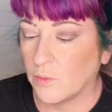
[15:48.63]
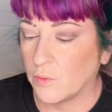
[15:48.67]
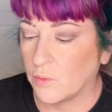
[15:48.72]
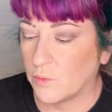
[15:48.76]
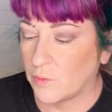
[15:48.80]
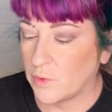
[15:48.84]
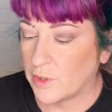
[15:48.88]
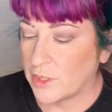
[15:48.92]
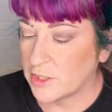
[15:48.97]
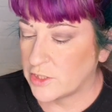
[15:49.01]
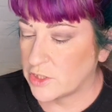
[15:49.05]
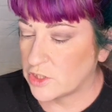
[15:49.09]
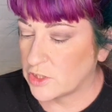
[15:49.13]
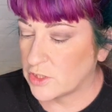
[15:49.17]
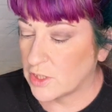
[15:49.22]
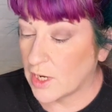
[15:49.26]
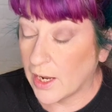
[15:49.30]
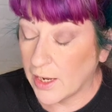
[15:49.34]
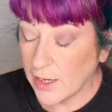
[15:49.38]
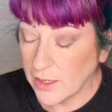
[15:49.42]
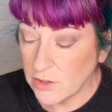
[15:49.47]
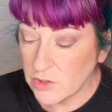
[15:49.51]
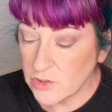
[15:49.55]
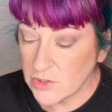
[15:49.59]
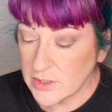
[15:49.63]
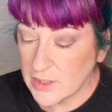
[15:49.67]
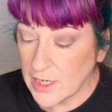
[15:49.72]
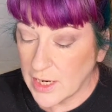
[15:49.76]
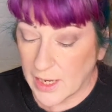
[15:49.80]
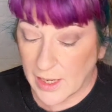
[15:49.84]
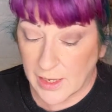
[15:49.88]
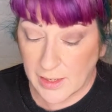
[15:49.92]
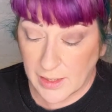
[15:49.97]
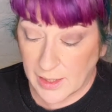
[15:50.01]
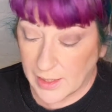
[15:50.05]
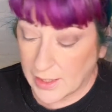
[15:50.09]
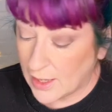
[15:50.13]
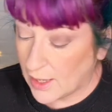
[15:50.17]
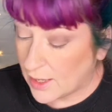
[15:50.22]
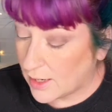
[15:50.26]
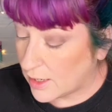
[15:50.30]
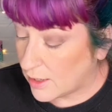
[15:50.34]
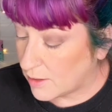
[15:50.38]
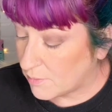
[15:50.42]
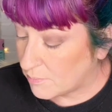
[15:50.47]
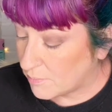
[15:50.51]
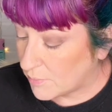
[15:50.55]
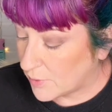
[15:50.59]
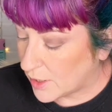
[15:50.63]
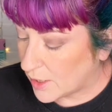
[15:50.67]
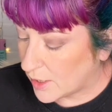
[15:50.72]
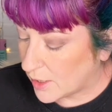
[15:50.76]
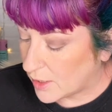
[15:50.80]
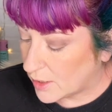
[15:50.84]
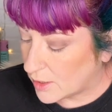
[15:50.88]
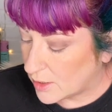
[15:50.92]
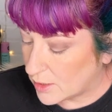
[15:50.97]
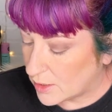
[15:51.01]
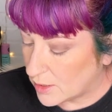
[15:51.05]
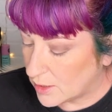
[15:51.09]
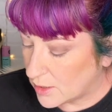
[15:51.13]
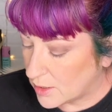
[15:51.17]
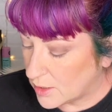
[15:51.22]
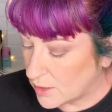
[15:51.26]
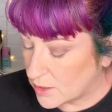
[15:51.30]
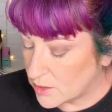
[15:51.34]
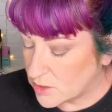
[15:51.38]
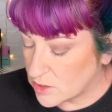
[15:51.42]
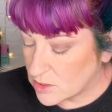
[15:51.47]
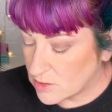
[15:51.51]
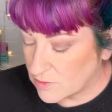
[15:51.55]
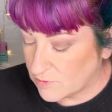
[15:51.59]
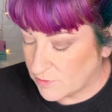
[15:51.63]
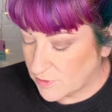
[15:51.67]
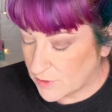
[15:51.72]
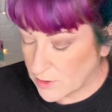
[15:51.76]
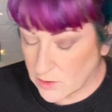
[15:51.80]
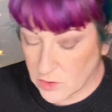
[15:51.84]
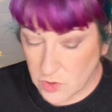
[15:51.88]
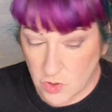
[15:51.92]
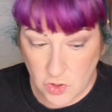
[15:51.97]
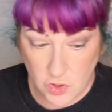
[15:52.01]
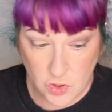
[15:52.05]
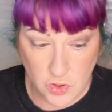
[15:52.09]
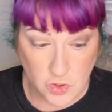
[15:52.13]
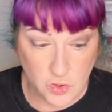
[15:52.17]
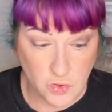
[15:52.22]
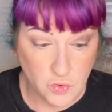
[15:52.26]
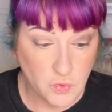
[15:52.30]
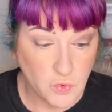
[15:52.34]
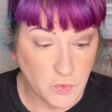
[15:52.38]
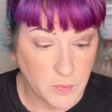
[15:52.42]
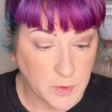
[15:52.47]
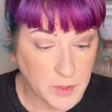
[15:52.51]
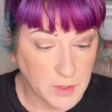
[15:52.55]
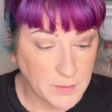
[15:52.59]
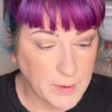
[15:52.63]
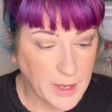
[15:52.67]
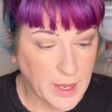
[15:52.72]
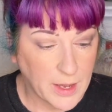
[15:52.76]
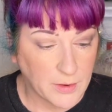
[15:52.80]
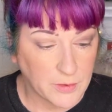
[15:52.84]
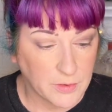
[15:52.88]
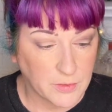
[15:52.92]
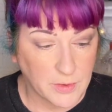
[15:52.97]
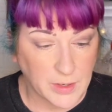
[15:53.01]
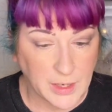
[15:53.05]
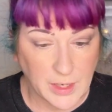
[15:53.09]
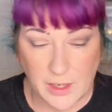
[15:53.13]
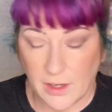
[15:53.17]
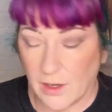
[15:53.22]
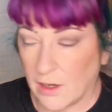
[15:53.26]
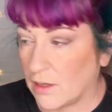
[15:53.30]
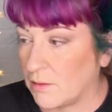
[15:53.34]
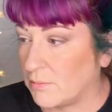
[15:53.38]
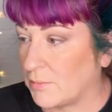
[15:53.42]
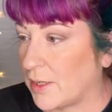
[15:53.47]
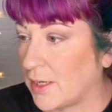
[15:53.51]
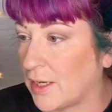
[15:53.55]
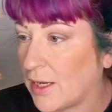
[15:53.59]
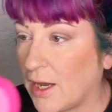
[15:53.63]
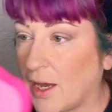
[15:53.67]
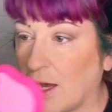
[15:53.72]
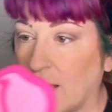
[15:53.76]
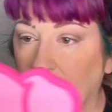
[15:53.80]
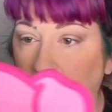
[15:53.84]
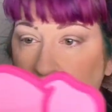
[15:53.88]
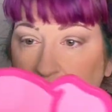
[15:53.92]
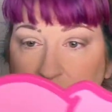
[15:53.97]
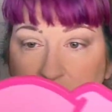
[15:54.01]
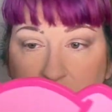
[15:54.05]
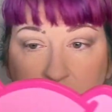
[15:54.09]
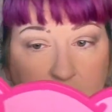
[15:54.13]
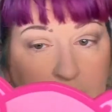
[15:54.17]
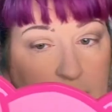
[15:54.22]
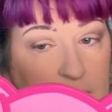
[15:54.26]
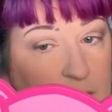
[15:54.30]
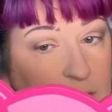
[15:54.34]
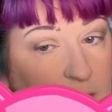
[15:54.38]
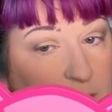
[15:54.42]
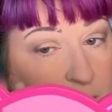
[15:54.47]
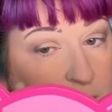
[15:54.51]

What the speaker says: which I understand, to get it, but it just feels super powdery on my eyes